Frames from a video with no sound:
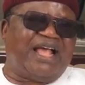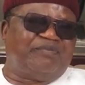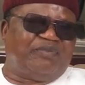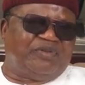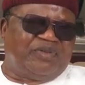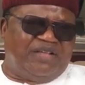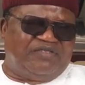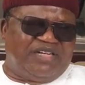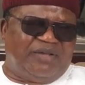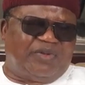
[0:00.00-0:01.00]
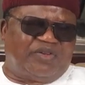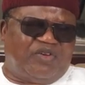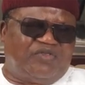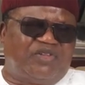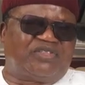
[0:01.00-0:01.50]
I gave the name of
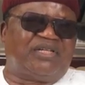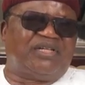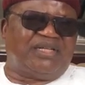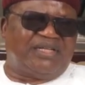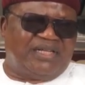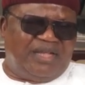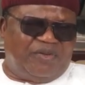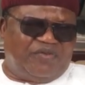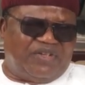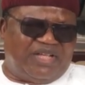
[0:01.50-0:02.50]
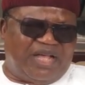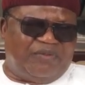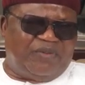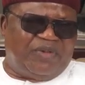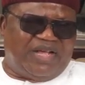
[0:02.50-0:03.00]
governors, name of
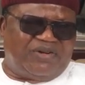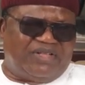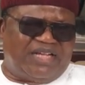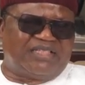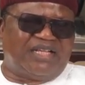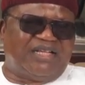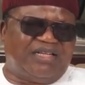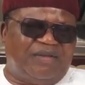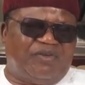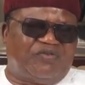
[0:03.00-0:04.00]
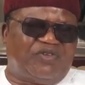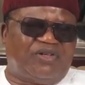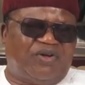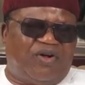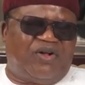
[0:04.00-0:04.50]
IBB and others, name of
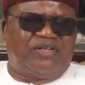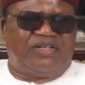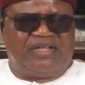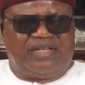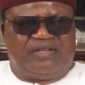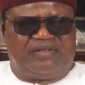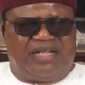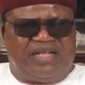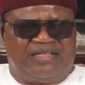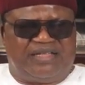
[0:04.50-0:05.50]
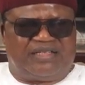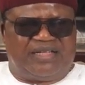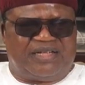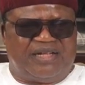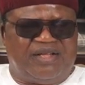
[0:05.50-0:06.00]
all
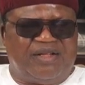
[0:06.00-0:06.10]
this thing.